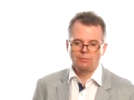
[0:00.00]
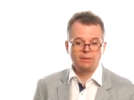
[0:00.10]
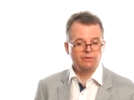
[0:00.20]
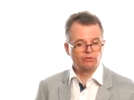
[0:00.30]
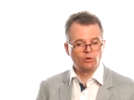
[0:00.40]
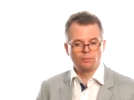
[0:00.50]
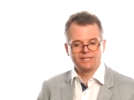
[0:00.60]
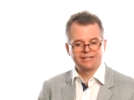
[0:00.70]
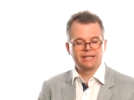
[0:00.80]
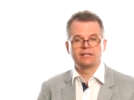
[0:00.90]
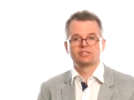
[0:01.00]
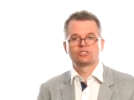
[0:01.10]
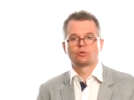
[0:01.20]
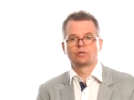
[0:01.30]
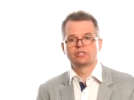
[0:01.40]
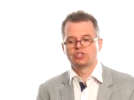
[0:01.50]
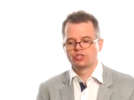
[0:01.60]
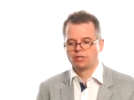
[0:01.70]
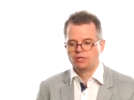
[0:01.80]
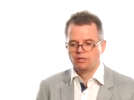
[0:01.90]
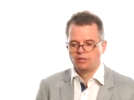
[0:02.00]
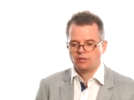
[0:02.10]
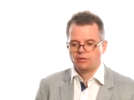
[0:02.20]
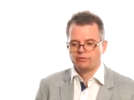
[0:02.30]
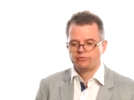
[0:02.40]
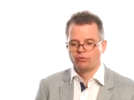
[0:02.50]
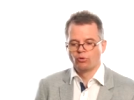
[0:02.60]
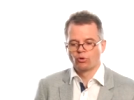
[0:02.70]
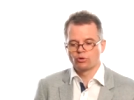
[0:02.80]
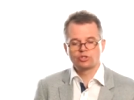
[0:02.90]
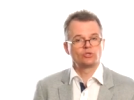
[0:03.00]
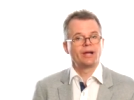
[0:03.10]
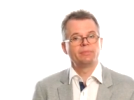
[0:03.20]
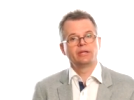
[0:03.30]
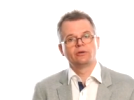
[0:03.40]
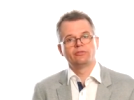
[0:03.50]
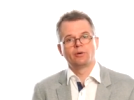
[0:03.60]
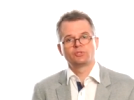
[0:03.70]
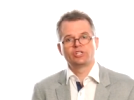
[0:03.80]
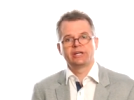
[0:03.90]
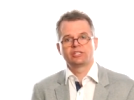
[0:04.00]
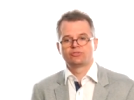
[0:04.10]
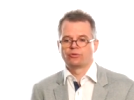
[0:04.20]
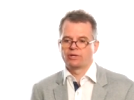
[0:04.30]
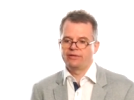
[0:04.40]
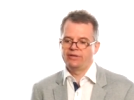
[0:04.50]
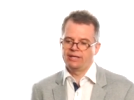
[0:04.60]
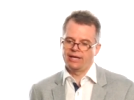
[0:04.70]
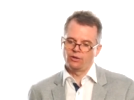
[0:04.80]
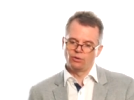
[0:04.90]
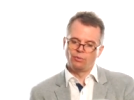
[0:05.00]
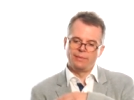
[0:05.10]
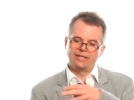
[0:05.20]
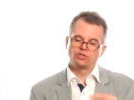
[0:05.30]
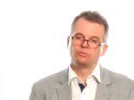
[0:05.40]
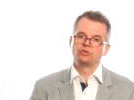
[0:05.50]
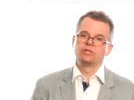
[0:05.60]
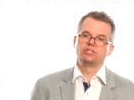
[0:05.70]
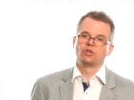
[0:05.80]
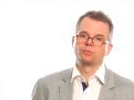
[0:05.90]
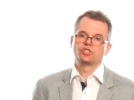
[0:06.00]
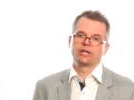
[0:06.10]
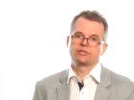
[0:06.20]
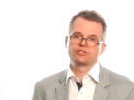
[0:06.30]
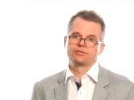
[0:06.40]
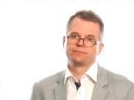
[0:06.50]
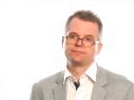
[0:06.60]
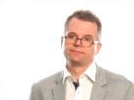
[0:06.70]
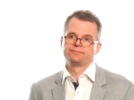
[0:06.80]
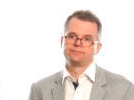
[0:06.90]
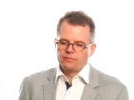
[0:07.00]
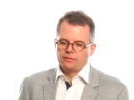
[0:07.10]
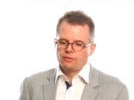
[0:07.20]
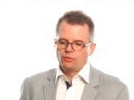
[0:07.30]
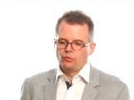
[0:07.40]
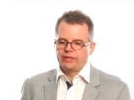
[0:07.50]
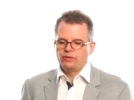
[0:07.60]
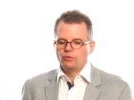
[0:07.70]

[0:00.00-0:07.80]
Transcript: maybe for optical data storage, for trapping of objects, for giving angular momentum to these objects. When